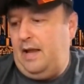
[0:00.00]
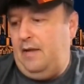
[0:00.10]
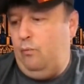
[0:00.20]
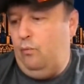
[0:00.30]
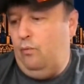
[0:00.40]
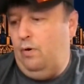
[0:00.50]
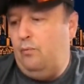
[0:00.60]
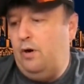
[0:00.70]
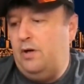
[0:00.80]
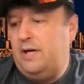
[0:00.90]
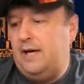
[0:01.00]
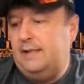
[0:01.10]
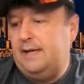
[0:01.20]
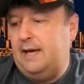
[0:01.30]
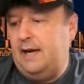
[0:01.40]
And when we're done
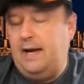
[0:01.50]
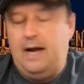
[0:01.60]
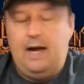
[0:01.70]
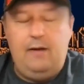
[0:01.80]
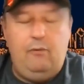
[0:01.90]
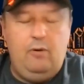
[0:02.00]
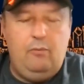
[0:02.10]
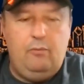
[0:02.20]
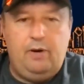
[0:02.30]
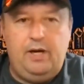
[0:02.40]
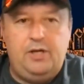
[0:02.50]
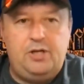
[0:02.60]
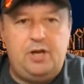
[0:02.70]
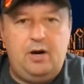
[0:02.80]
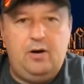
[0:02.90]
tonight, I will
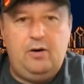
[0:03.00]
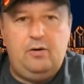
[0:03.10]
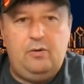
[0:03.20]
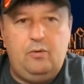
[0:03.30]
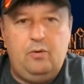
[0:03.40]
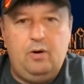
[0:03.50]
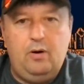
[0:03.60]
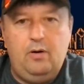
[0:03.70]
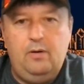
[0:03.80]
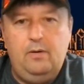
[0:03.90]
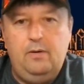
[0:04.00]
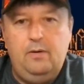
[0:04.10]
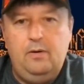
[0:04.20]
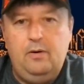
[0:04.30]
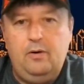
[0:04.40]
reshare
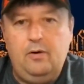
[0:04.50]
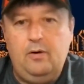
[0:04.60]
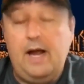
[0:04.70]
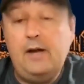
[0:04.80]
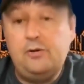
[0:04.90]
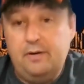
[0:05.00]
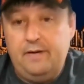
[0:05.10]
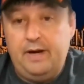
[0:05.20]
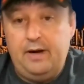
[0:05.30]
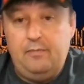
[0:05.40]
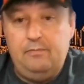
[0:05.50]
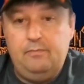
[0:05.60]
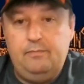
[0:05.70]
her entry video.